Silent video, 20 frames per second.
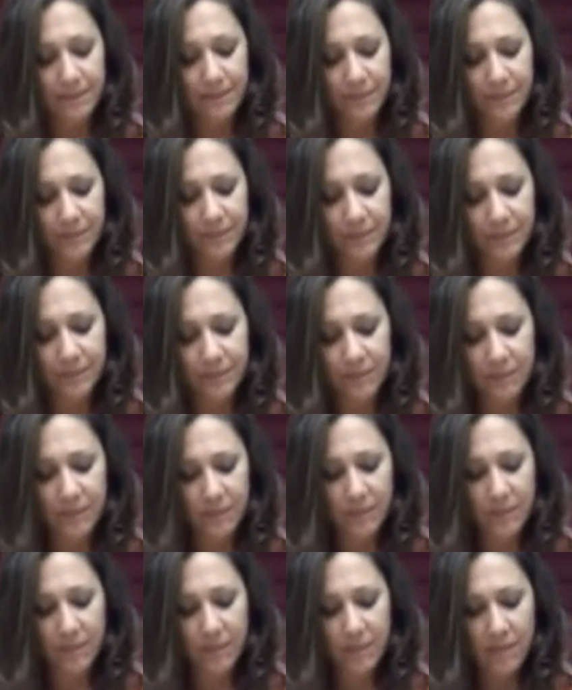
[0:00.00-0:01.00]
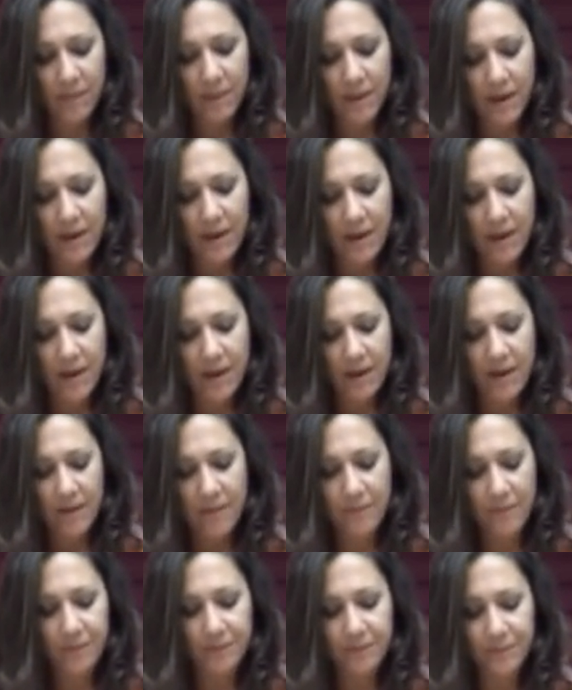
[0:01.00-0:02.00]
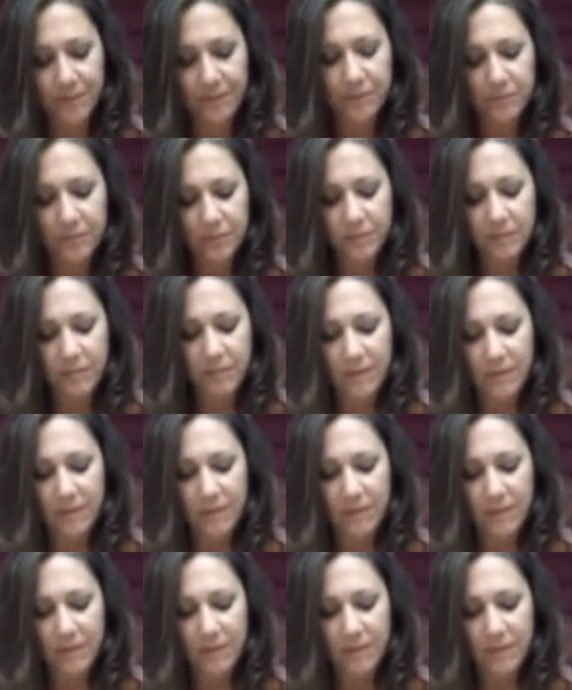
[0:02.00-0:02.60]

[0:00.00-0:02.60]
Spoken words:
Nothing is said.